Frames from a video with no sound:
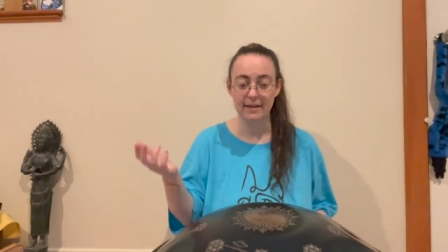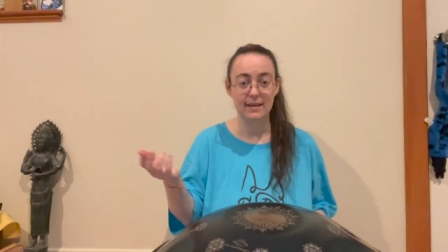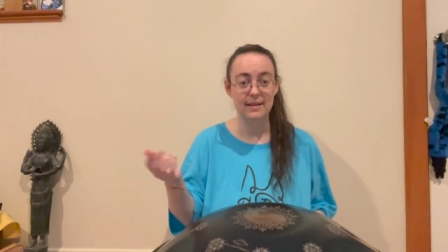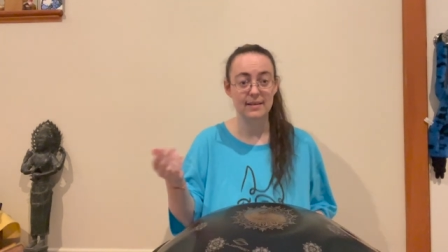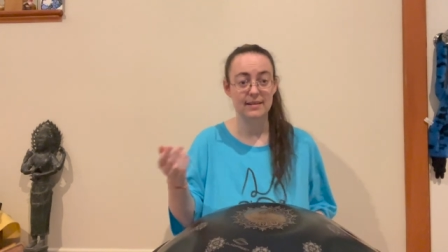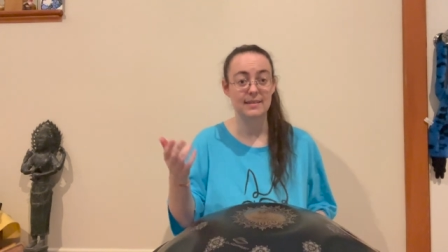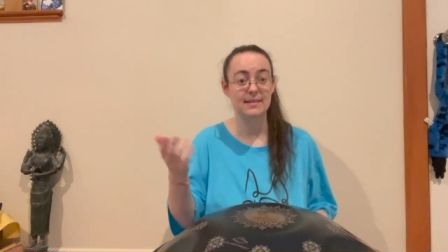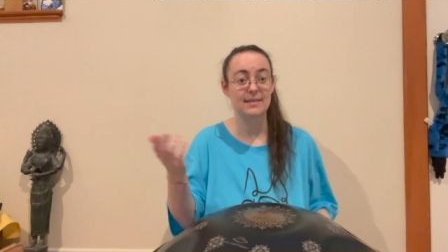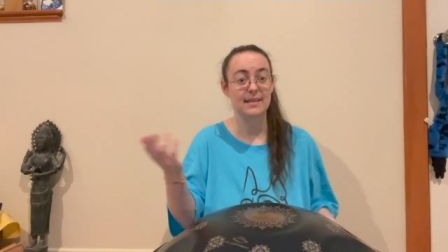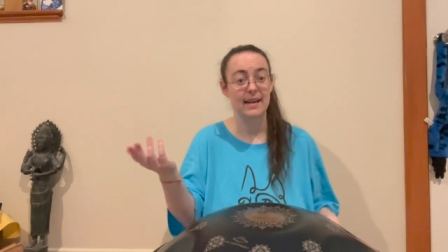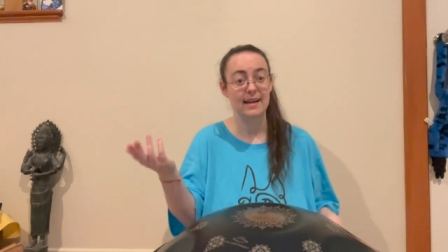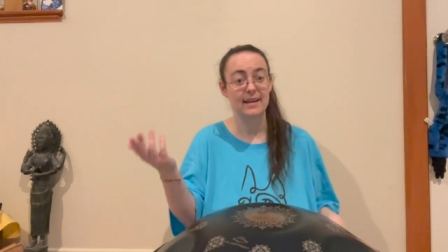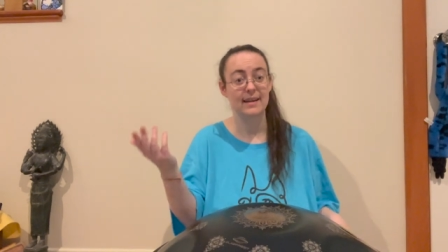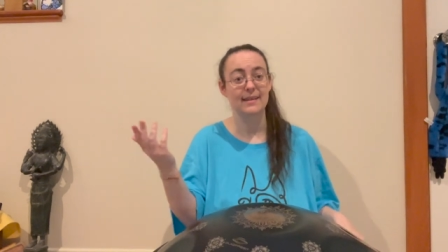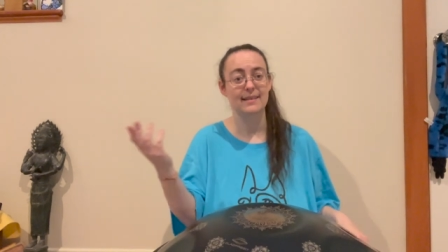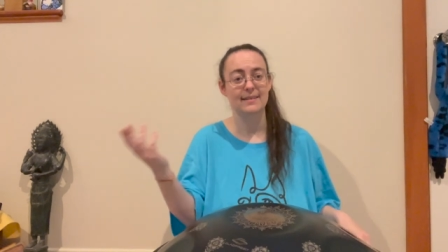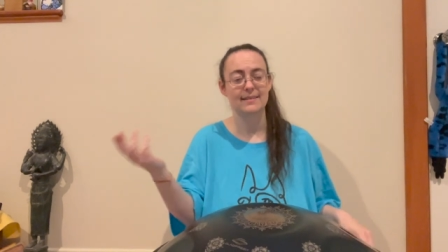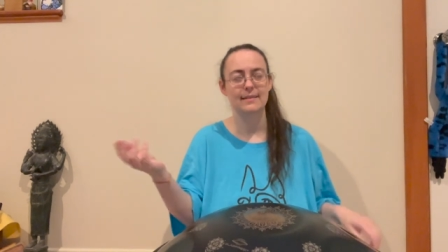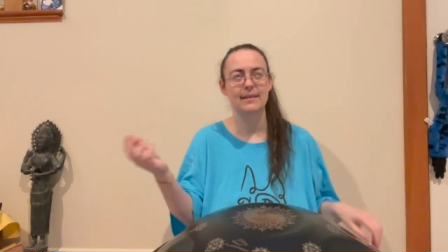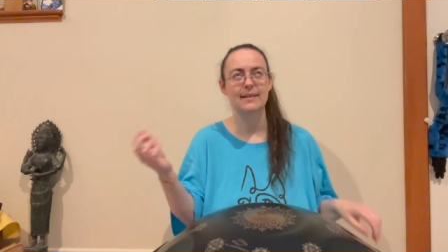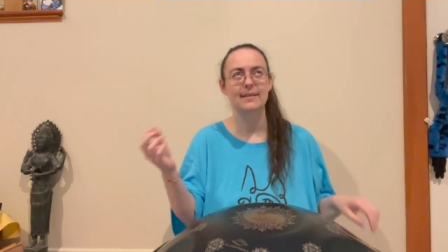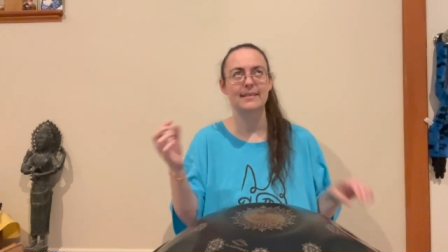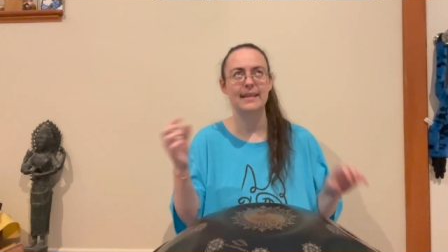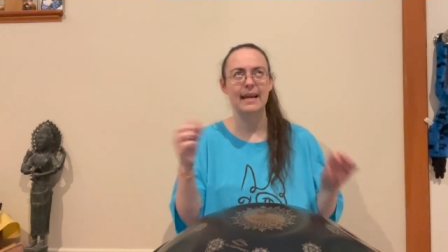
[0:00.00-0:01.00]
is a standing
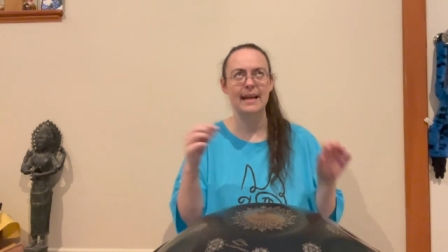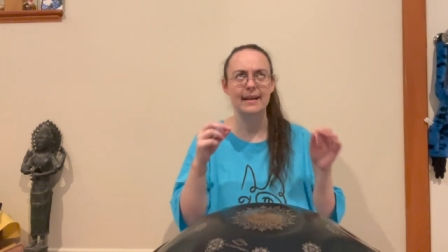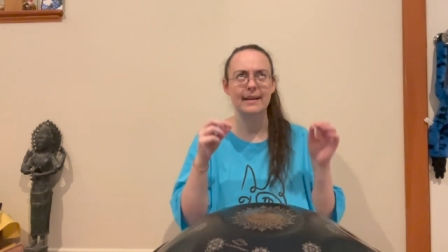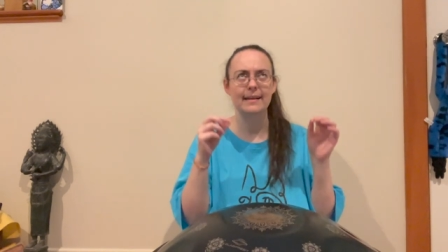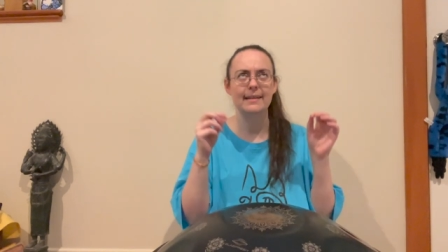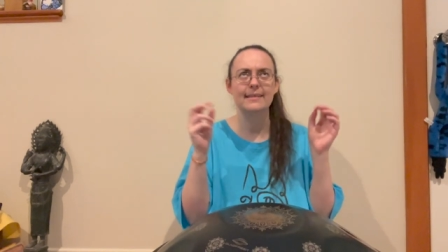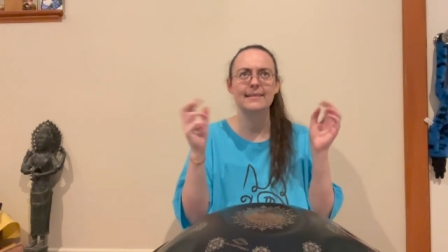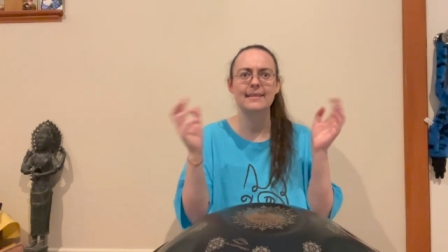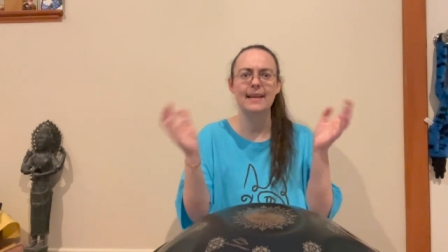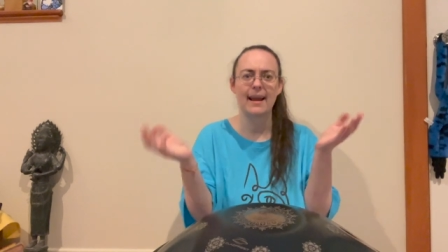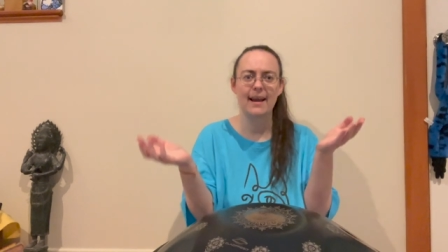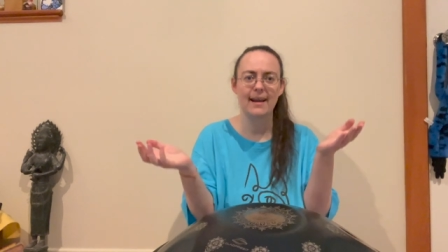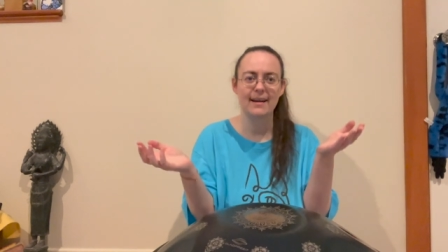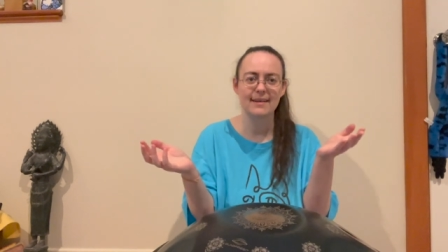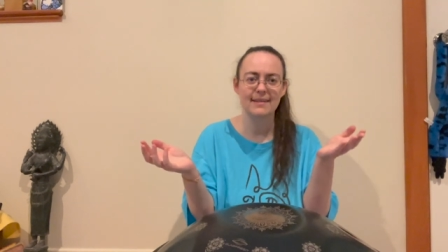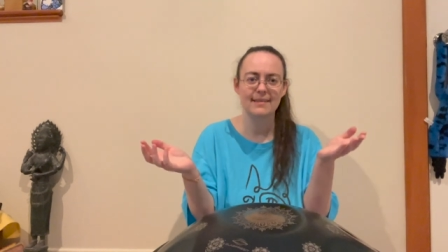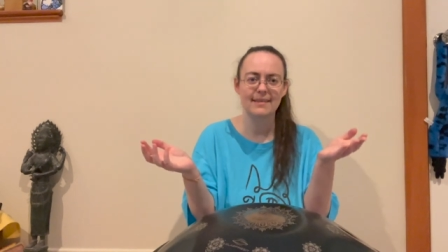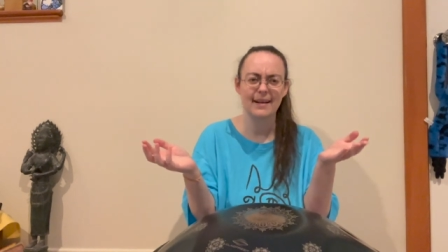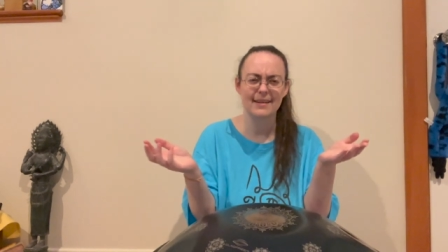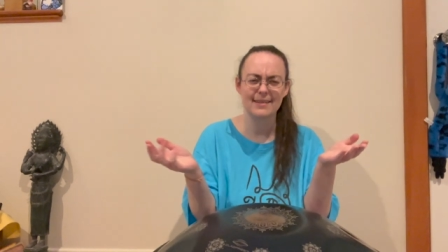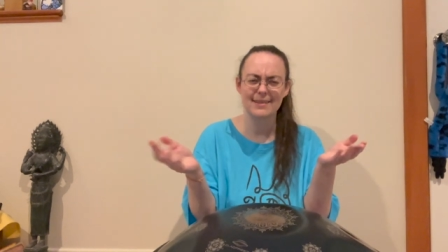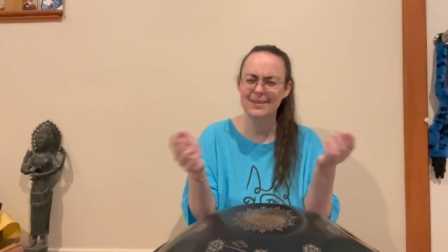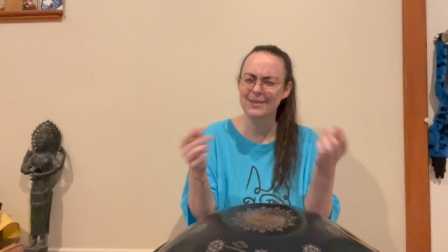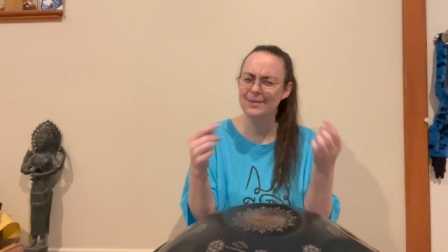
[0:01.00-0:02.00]
a standing stand.
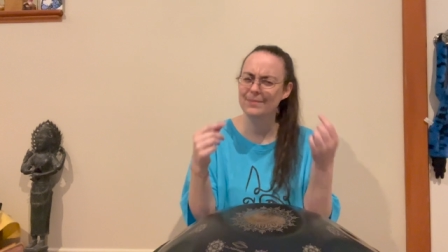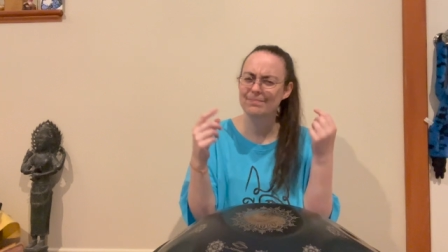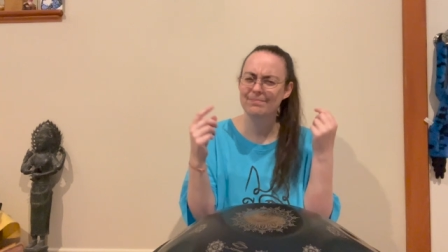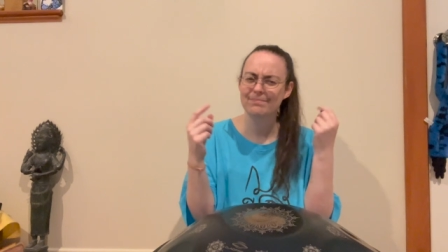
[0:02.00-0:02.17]
That's